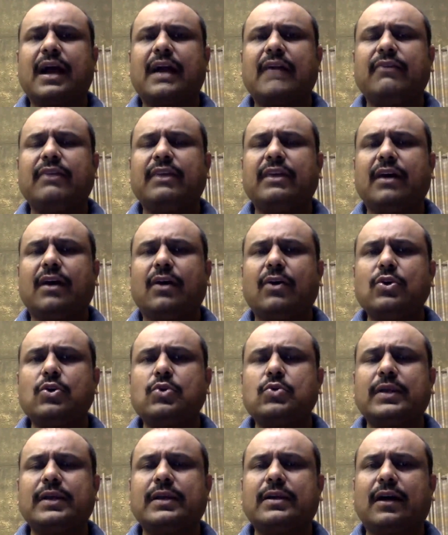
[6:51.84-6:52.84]
And we
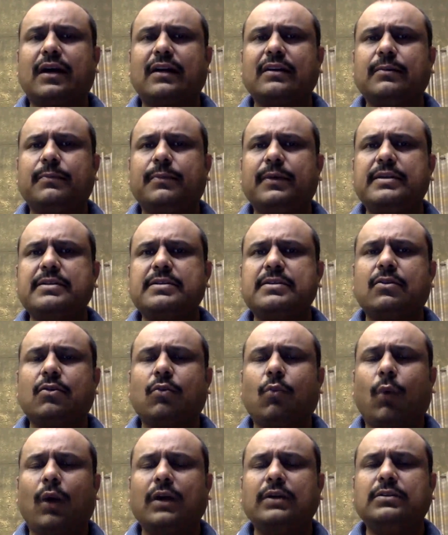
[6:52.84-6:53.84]
usually call the
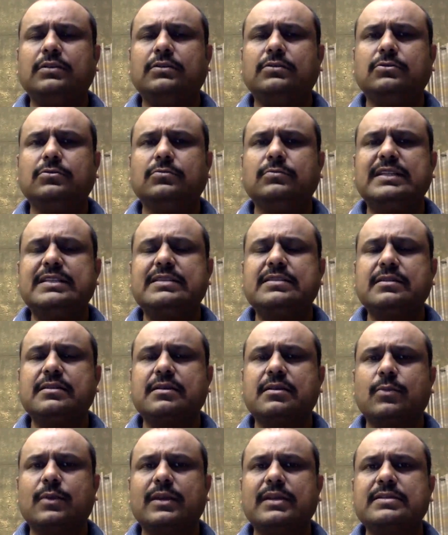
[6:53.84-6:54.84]
patient 1 to 2 months
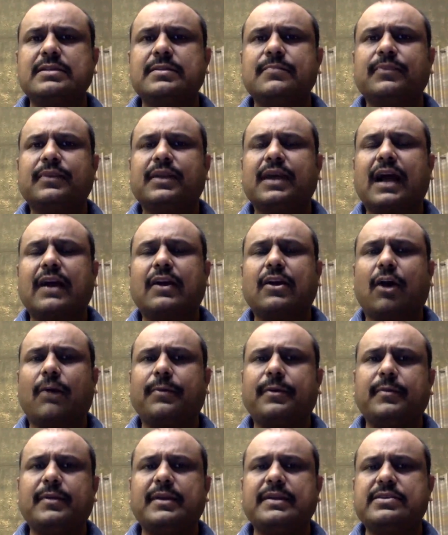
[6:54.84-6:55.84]
intervals and
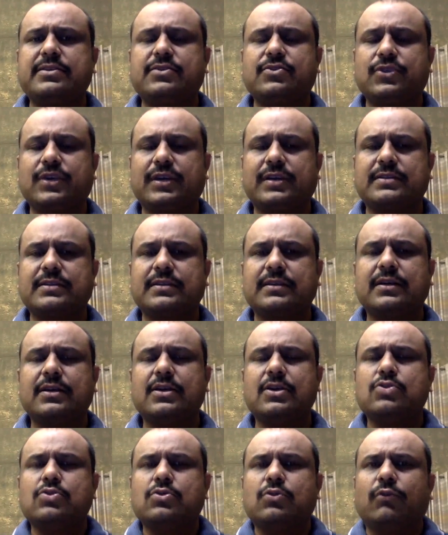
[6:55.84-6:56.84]
optimize the drugs.
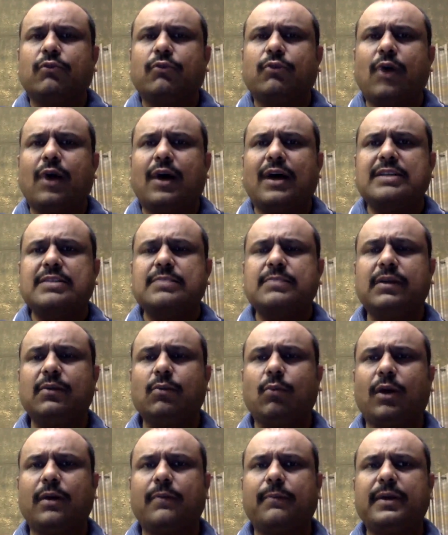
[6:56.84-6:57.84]
So if you ask me
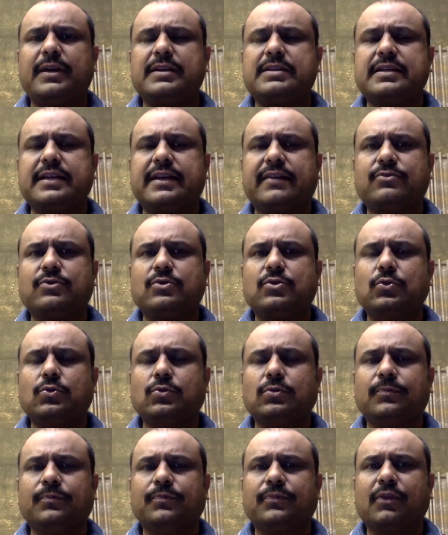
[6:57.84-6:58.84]
what patient have to
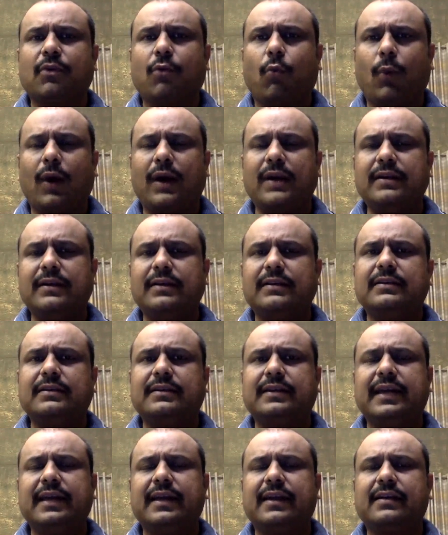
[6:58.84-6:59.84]
do, one,
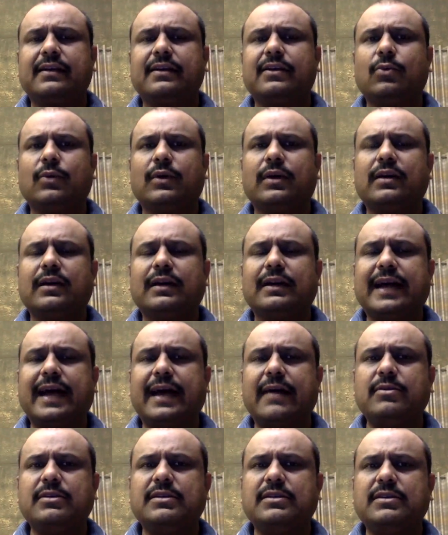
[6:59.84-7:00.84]
take your
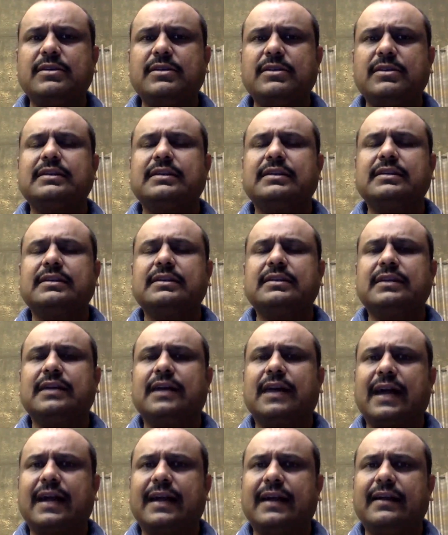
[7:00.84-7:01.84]
diabetes
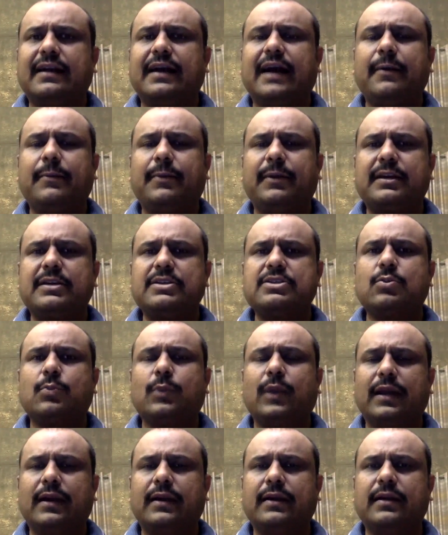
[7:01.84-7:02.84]
and hypertension well